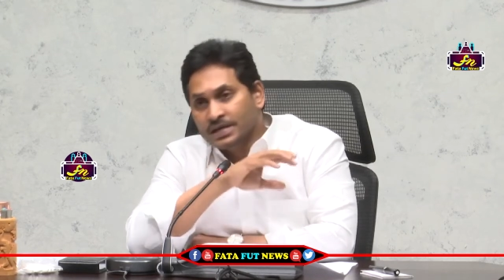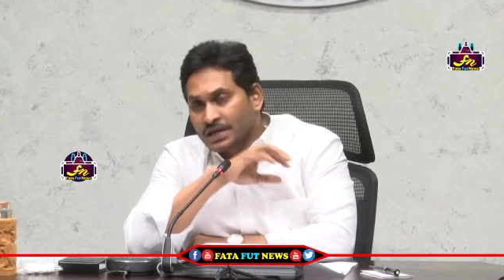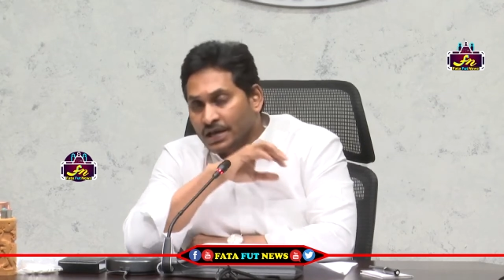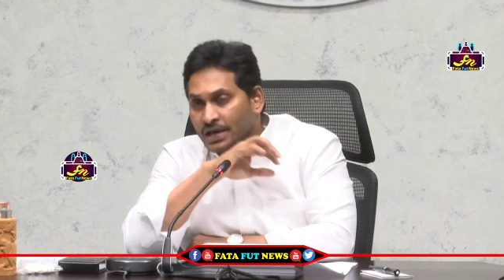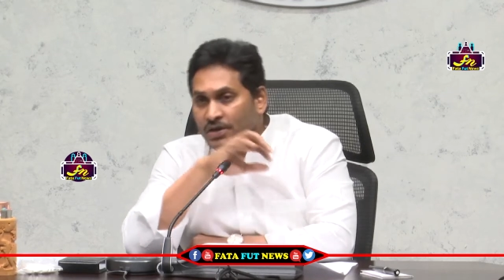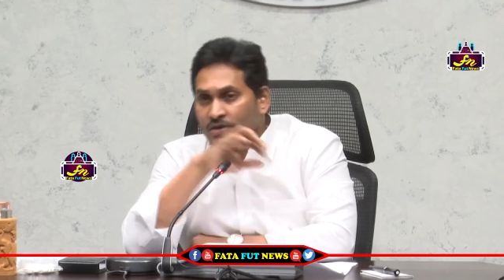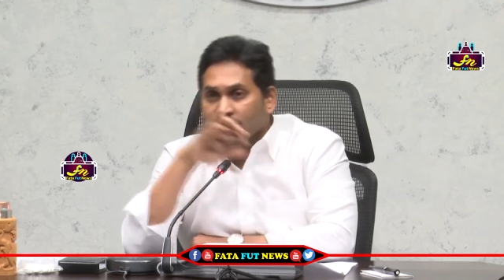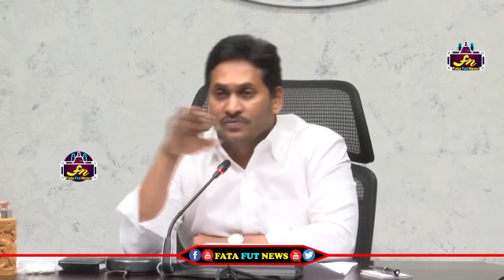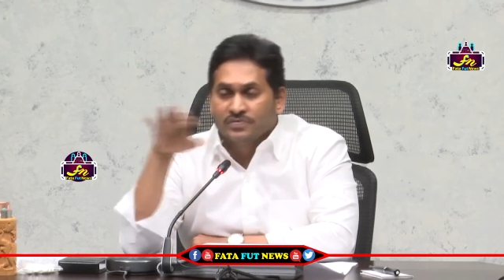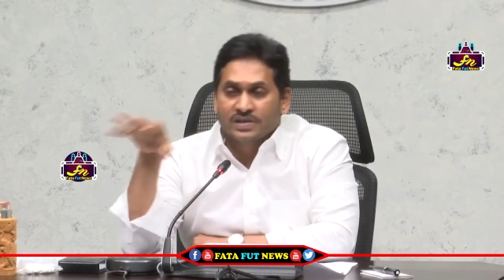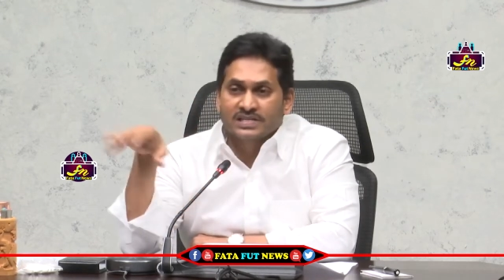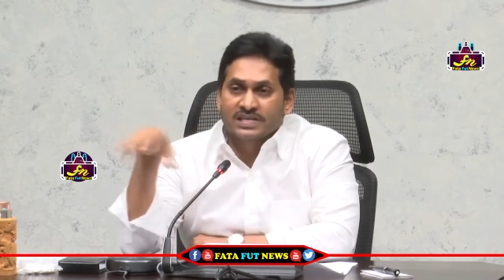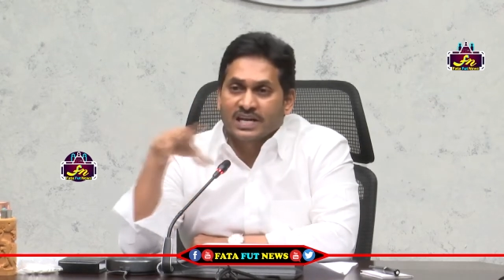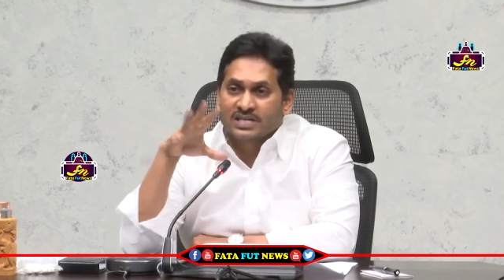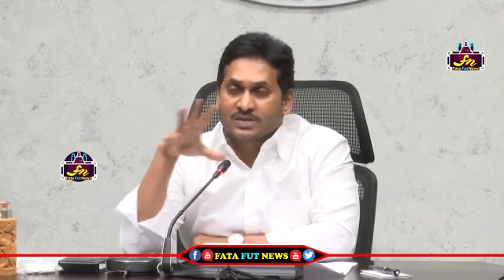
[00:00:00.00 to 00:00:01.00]
be it any
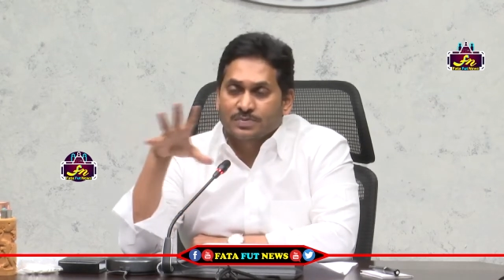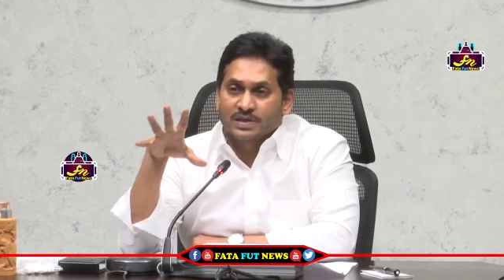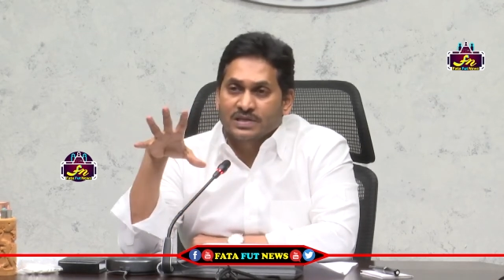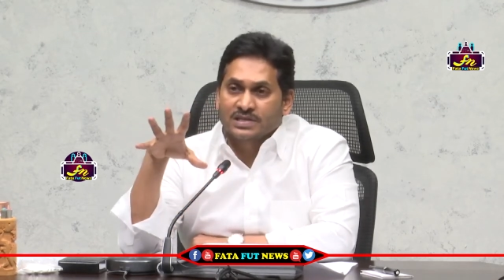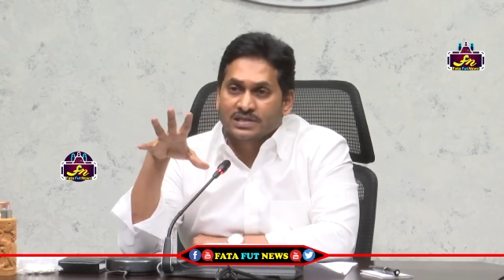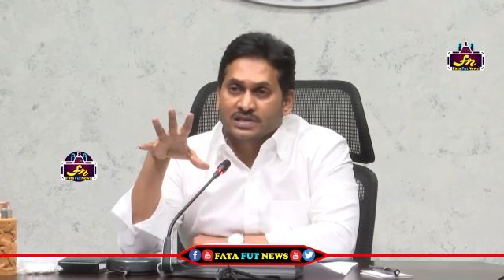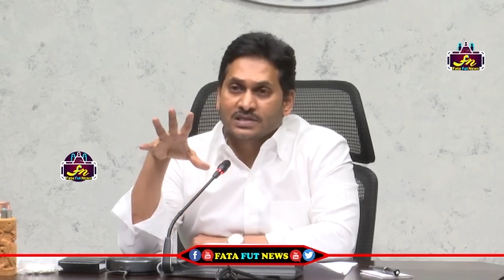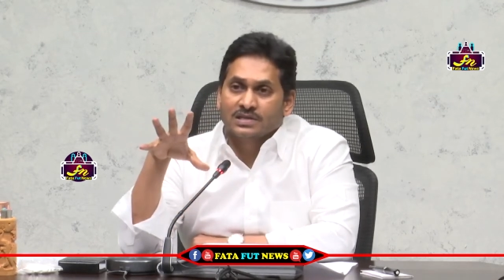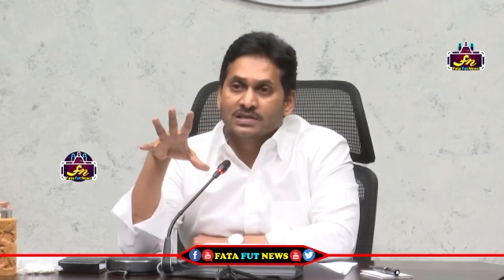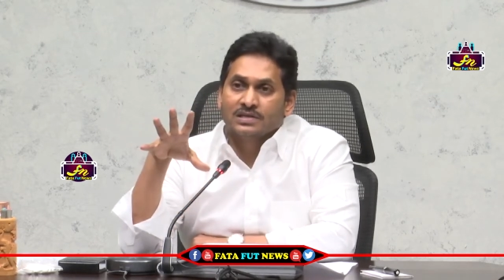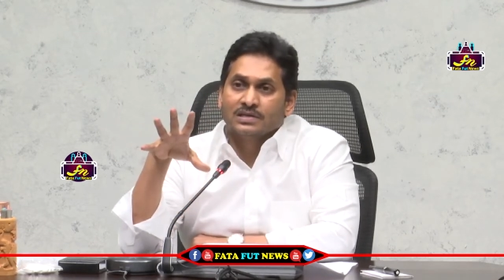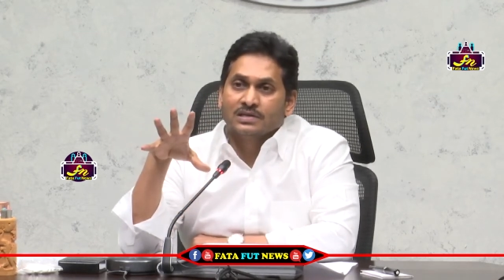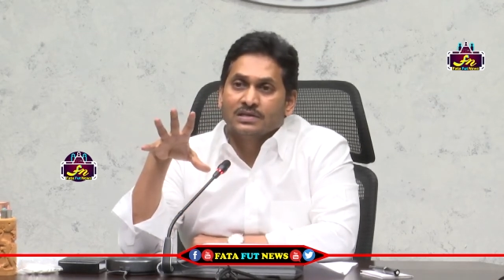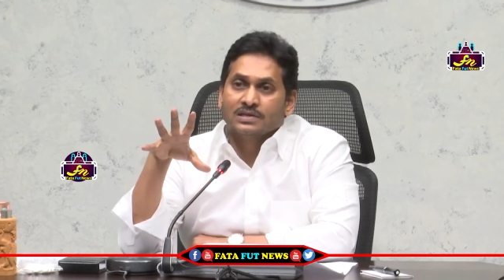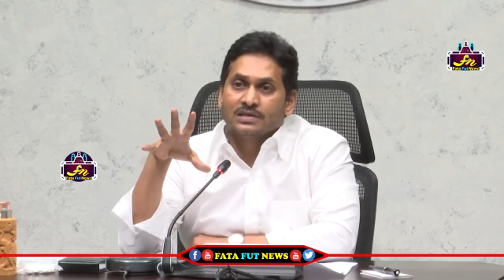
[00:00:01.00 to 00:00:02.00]
of these
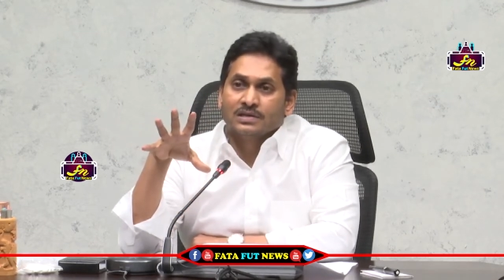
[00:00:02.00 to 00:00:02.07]
aspects,